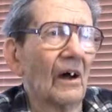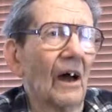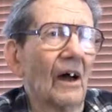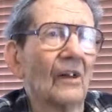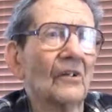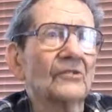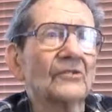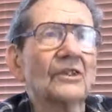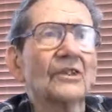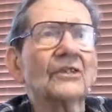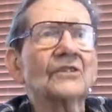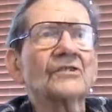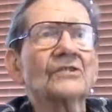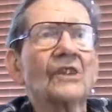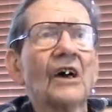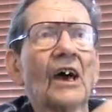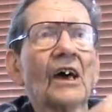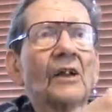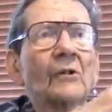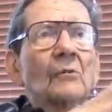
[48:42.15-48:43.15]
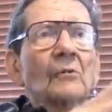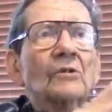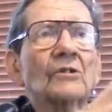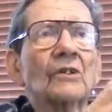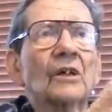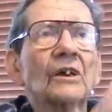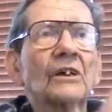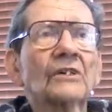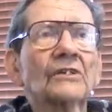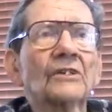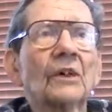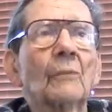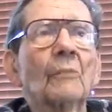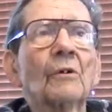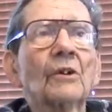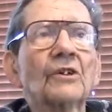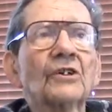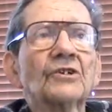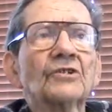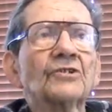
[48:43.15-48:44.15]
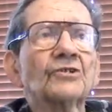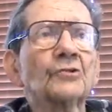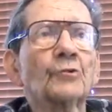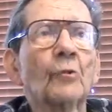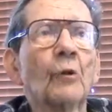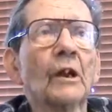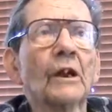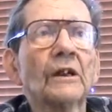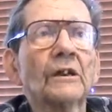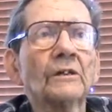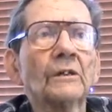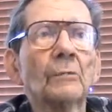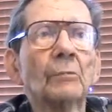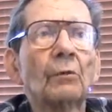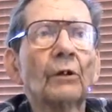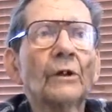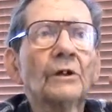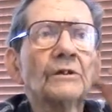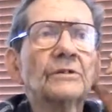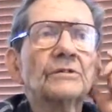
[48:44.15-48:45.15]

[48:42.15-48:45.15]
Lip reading: I looked inside. It was like somebody shredded the place.